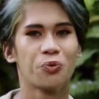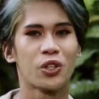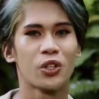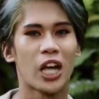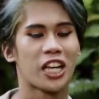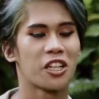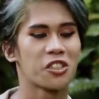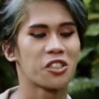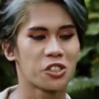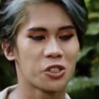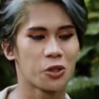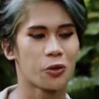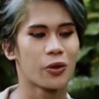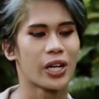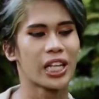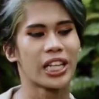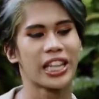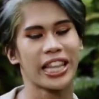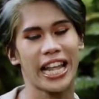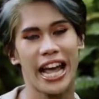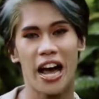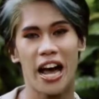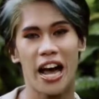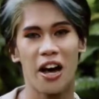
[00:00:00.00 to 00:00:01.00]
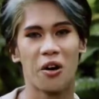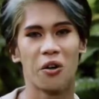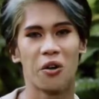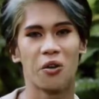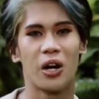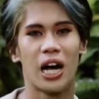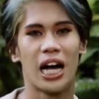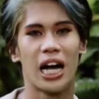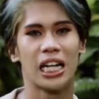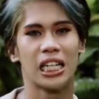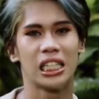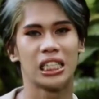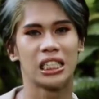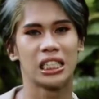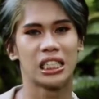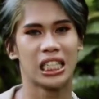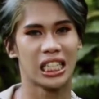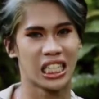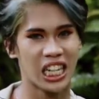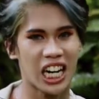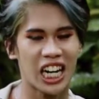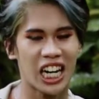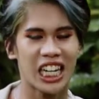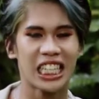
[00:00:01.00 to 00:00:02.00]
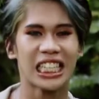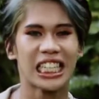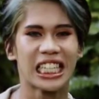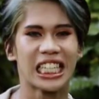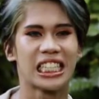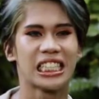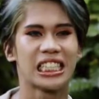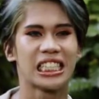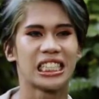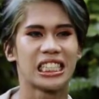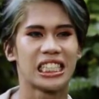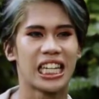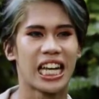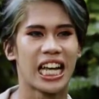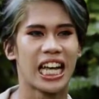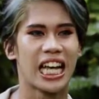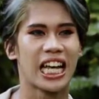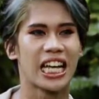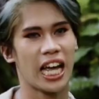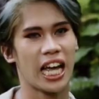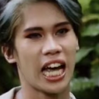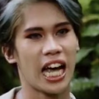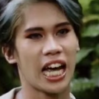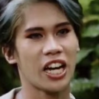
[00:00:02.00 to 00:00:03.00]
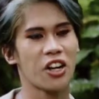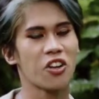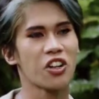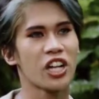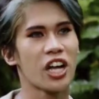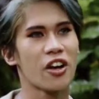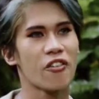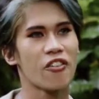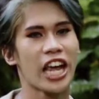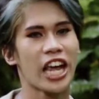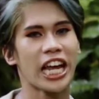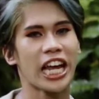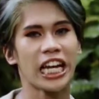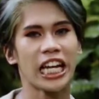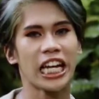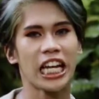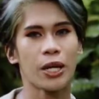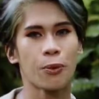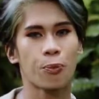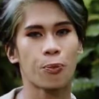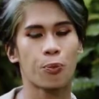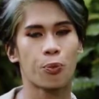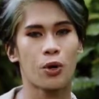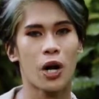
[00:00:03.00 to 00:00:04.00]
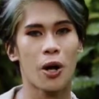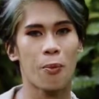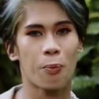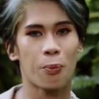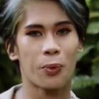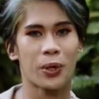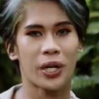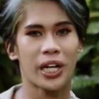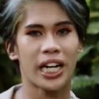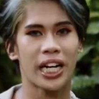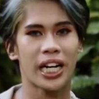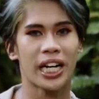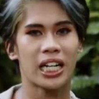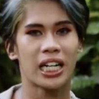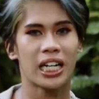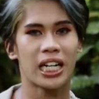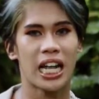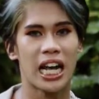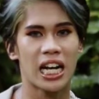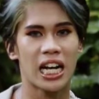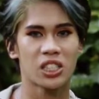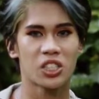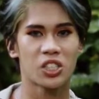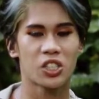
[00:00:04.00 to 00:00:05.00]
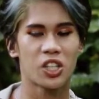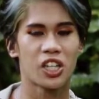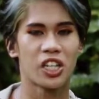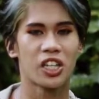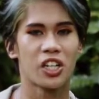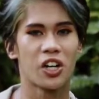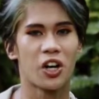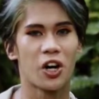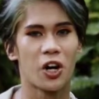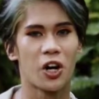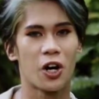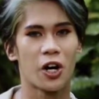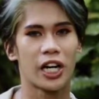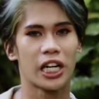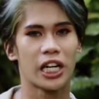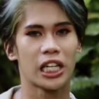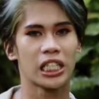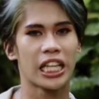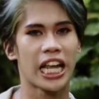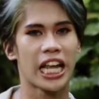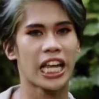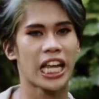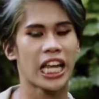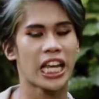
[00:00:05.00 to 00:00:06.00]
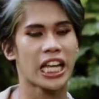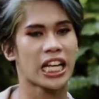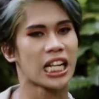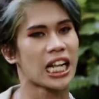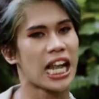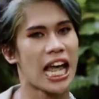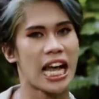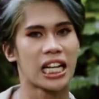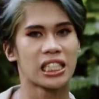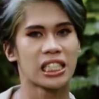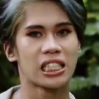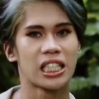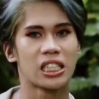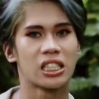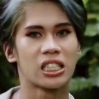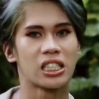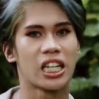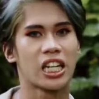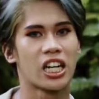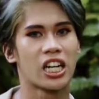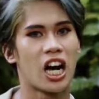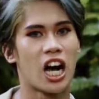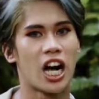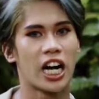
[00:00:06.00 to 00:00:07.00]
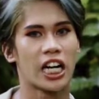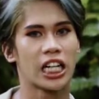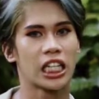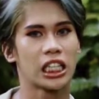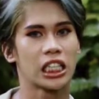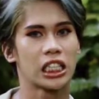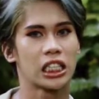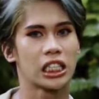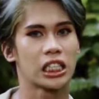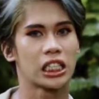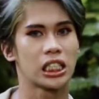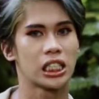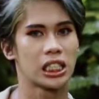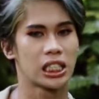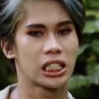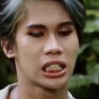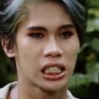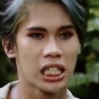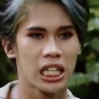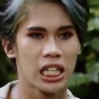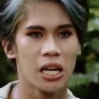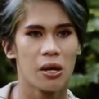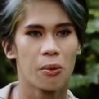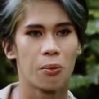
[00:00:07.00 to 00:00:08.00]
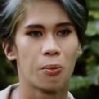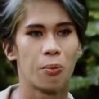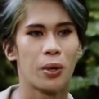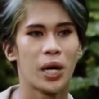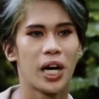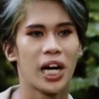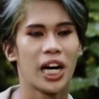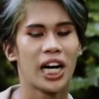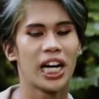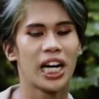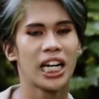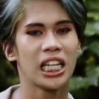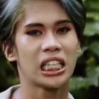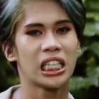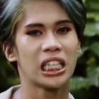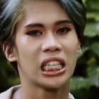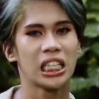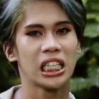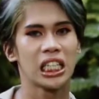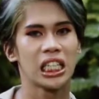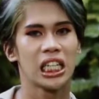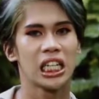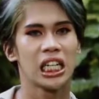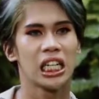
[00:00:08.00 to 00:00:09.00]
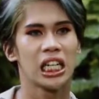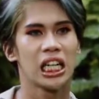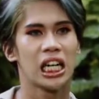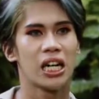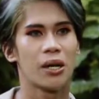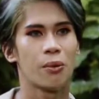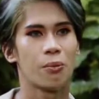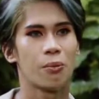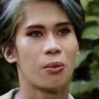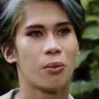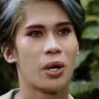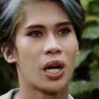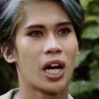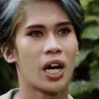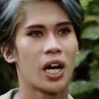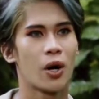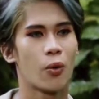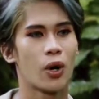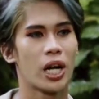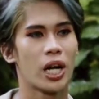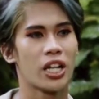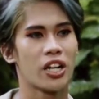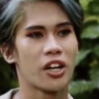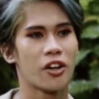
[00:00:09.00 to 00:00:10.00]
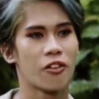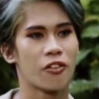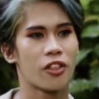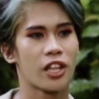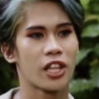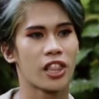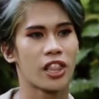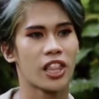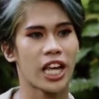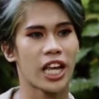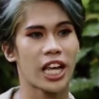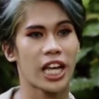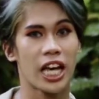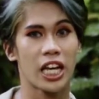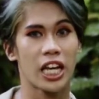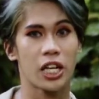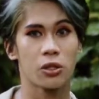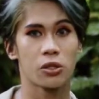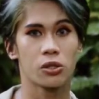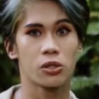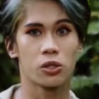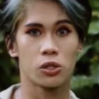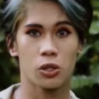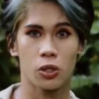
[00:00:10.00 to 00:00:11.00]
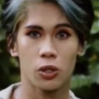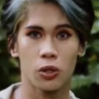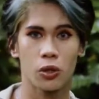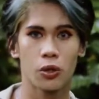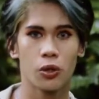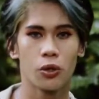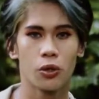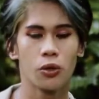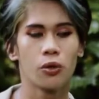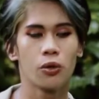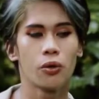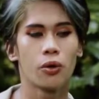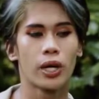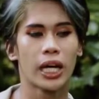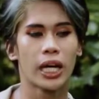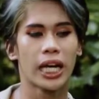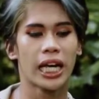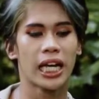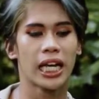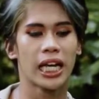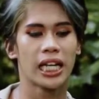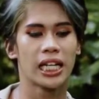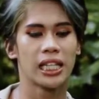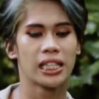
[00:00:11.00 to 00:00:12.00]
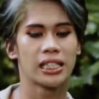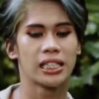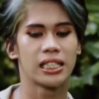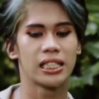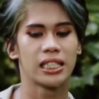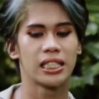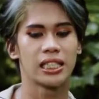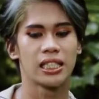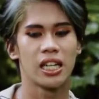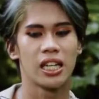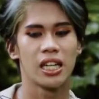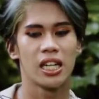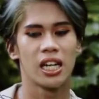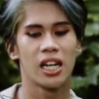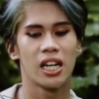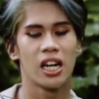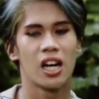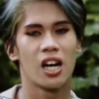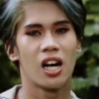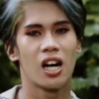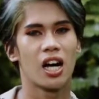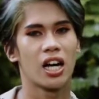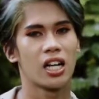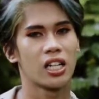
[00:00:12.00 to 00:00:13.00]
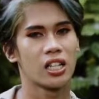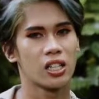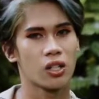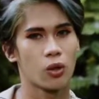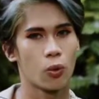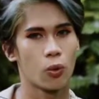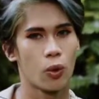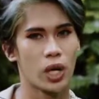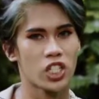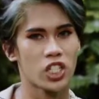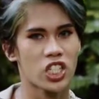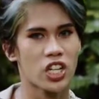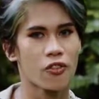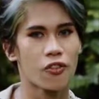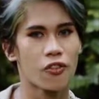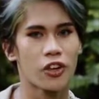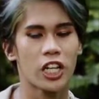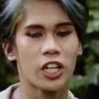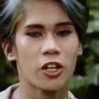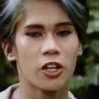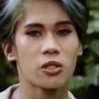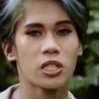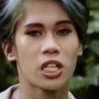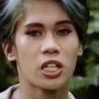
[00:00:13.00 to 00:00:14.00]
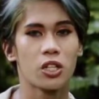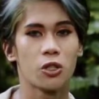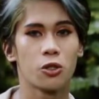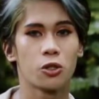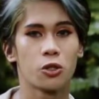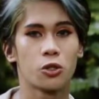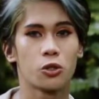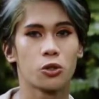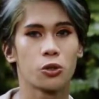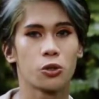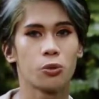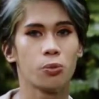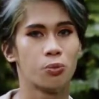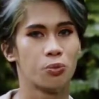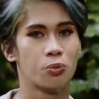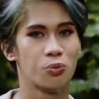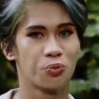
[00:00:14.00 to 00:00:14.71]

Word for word: I used to it now as an artist. And I don't have any proper lesson or taking classes in arts but my, one of the thing I used to do is watching videos on YouTube